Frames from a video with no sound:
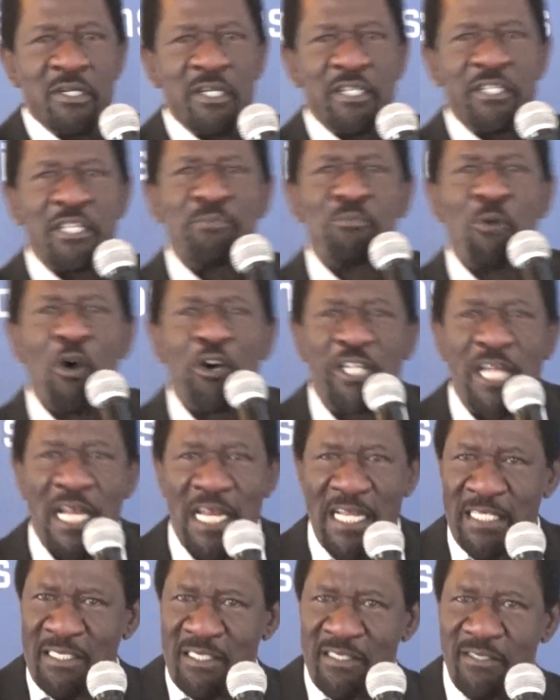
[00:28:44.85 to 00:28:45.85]
the
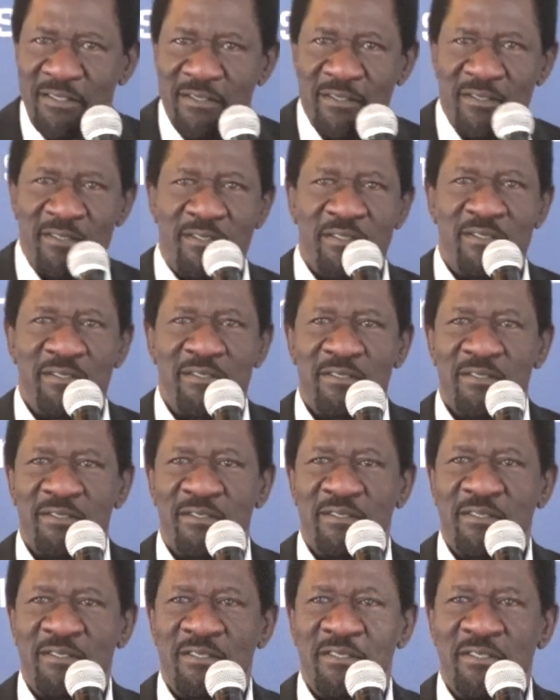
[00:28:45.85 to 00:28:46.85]
modeling,
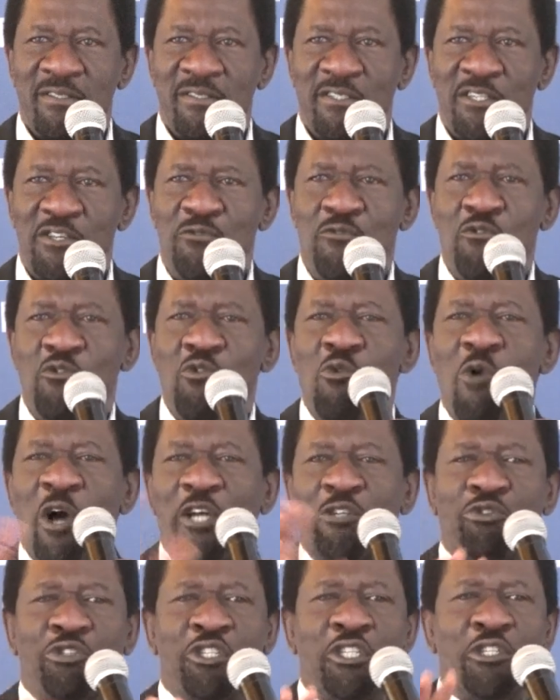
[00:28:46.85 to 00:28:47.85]
if we were
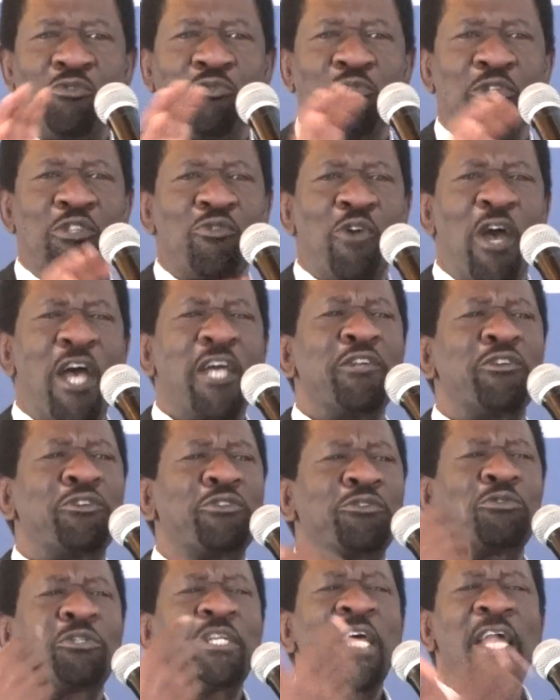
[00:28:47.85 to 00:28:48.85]
to sit with you,
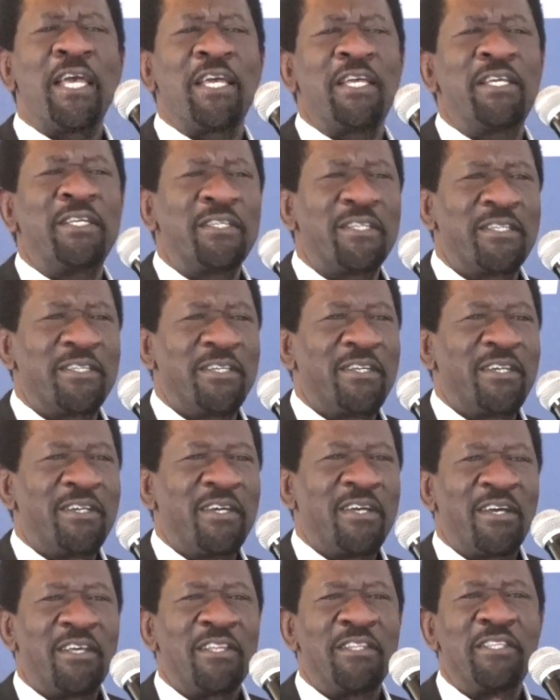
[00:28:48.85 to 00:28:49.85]
and today
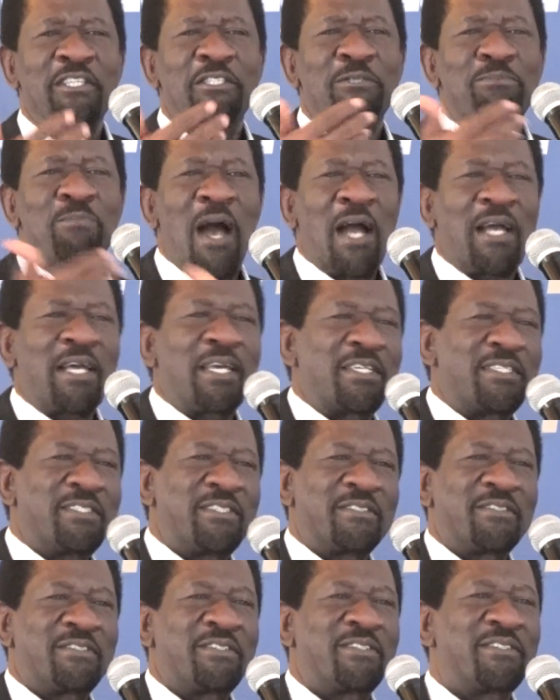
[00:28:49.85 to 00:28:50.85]
in this
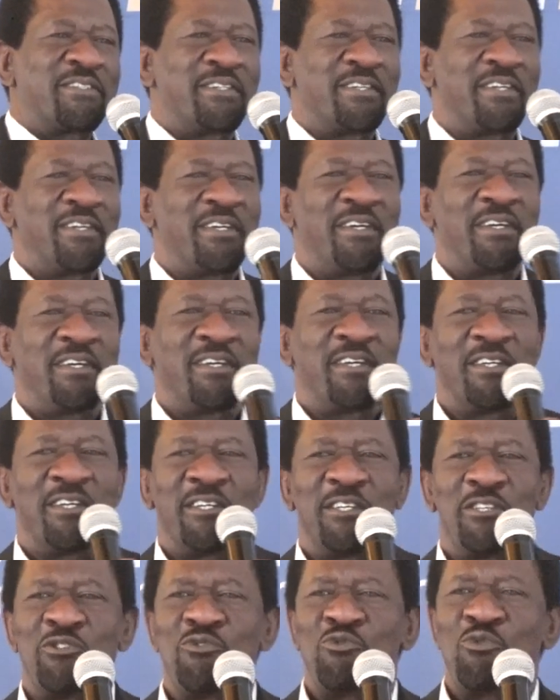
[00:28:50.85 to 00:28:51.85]
market,
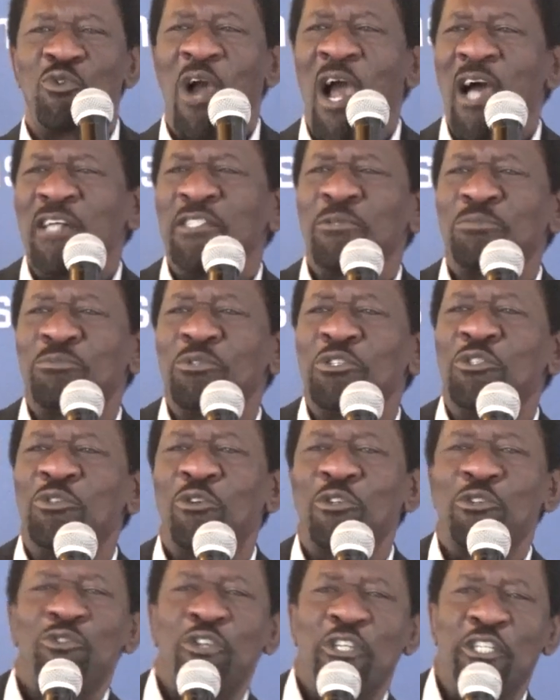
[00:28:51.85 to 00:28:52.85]
you can't be
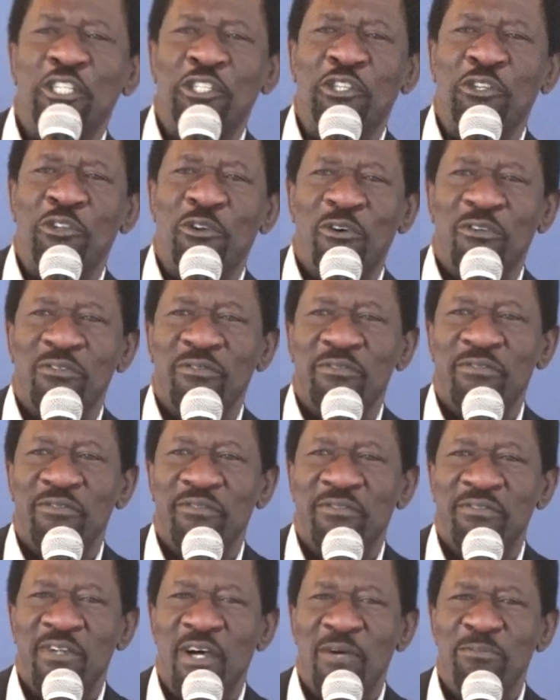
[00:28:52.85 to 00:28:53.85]
so traditional.
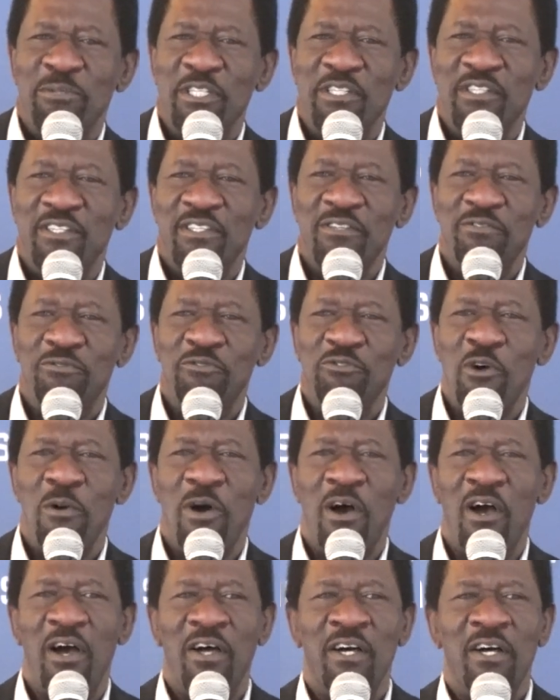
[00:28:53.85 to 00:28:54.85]
I mean, if you
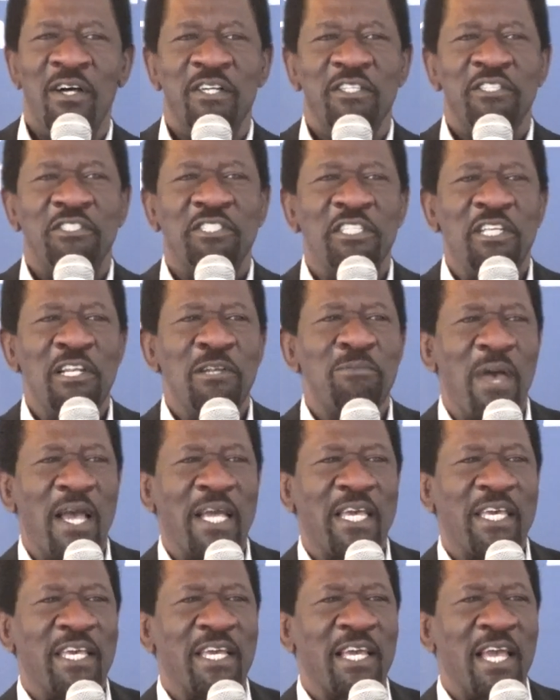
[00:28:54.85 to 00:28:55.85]
are still
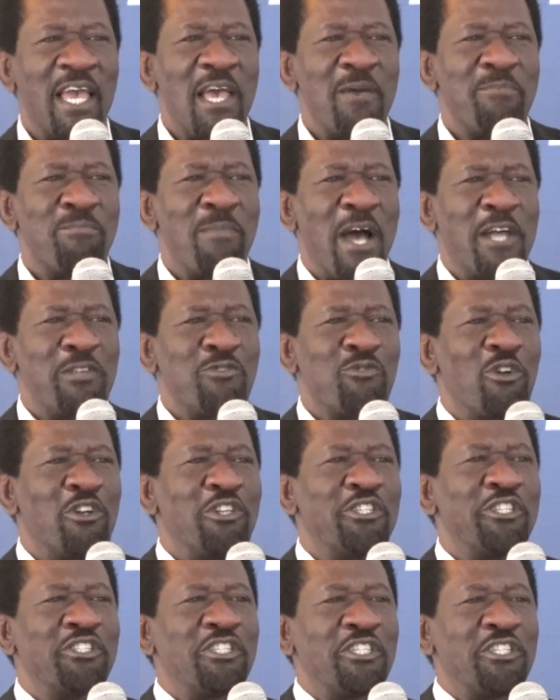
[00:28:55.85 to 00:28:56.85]
making a manual
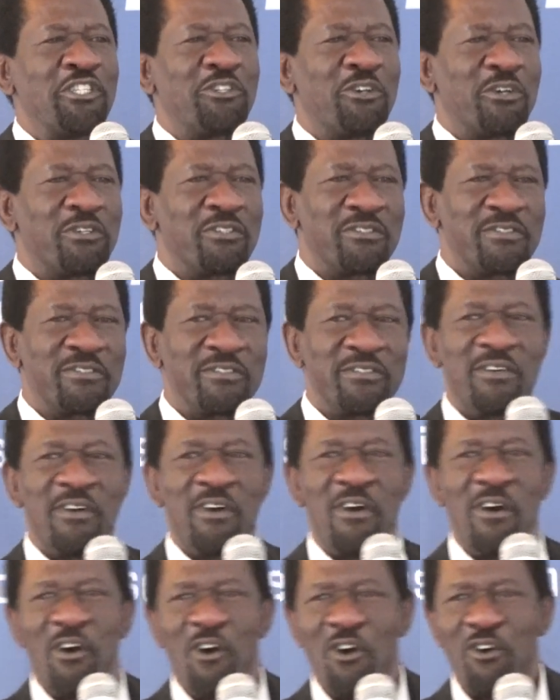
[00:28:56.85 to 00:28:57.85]
decision
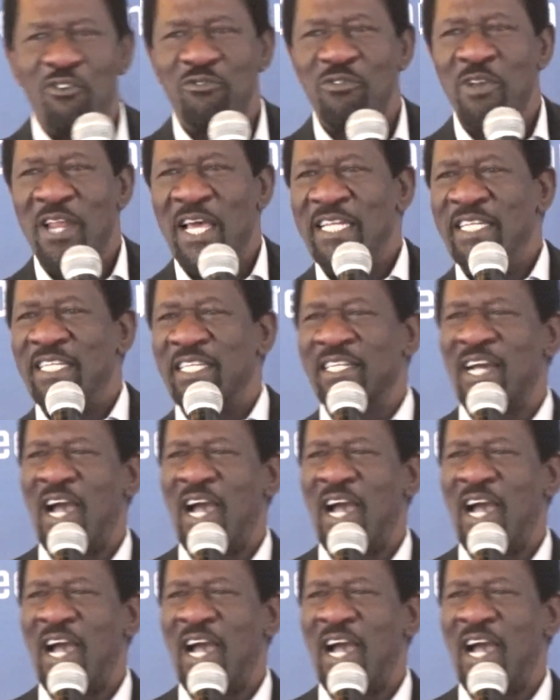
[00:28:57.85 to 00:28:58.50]
of lending